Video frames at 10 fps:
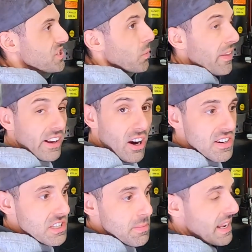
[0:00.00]
so while the car
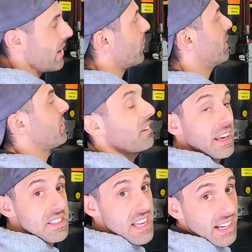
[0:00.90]
is coming down, I wanted to
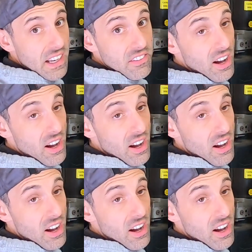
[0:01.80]
take a second to